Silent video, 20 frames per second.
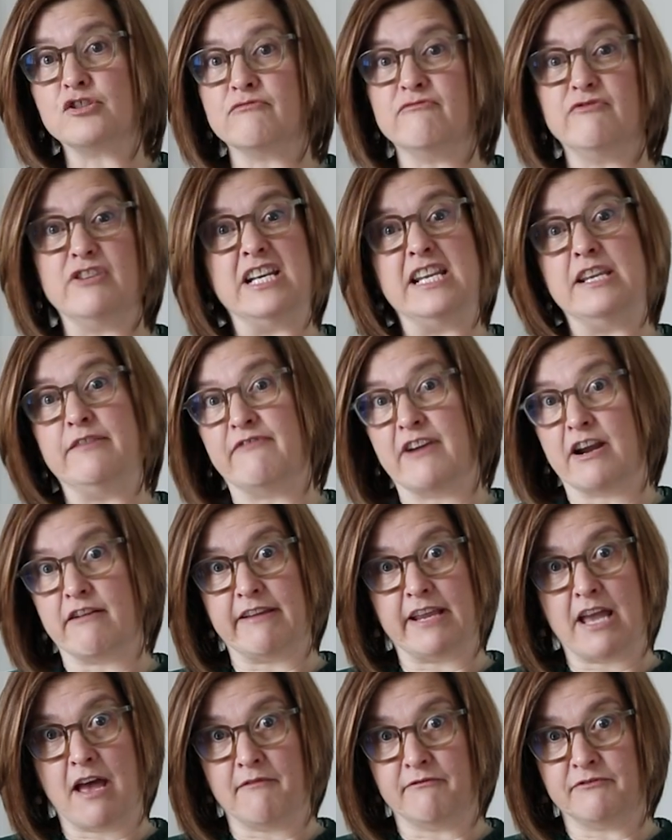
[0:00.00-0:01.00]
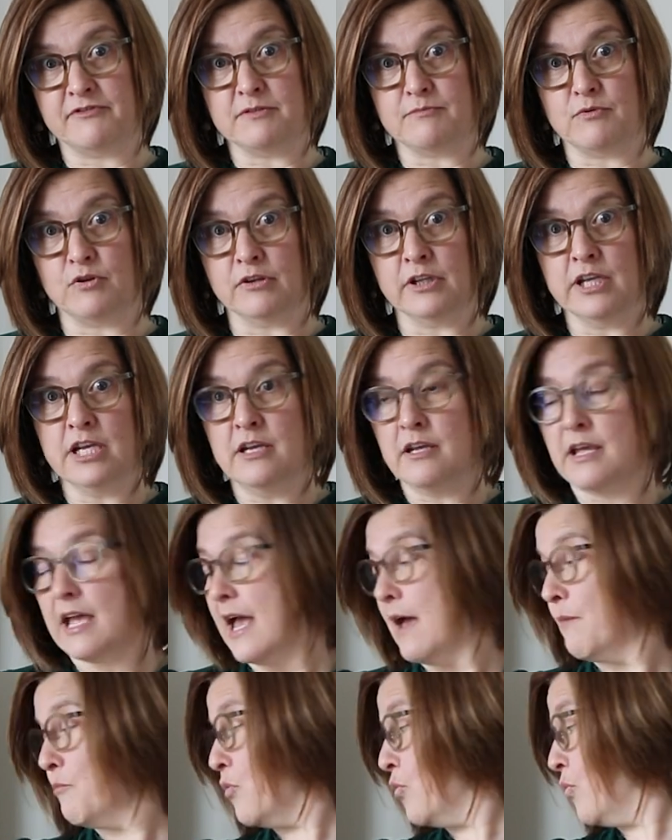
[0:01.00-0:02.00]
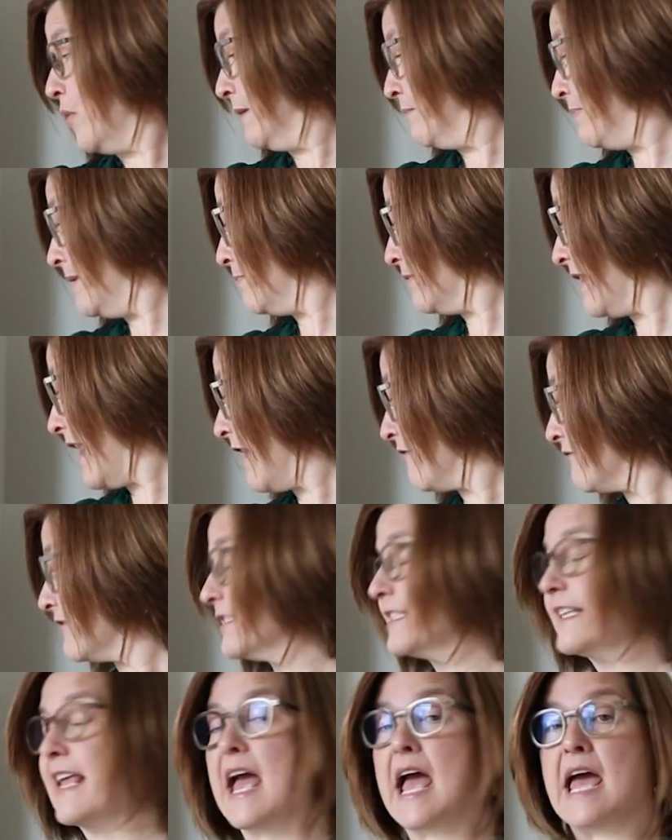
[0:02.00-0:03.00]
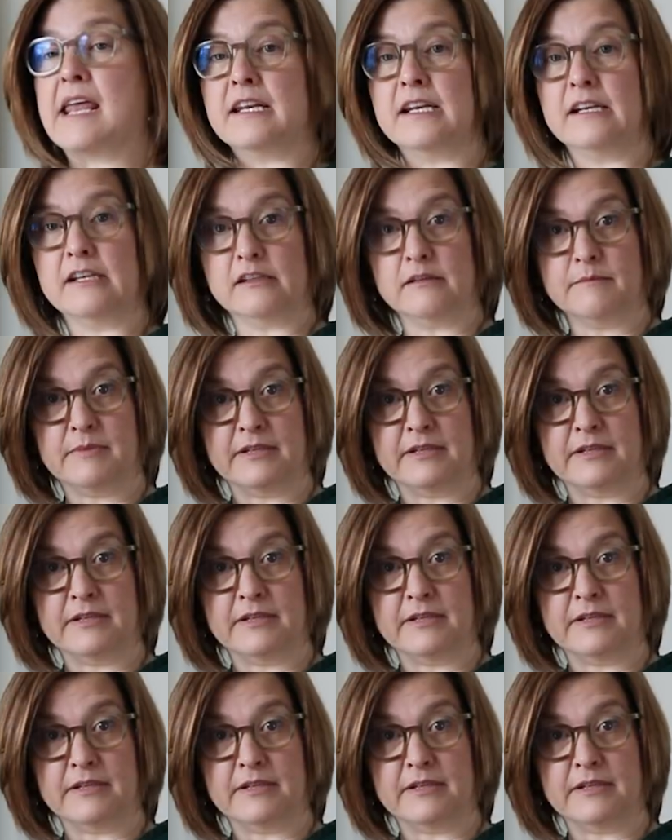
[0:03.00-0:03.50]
are really very comfortable. When people have a scan, a little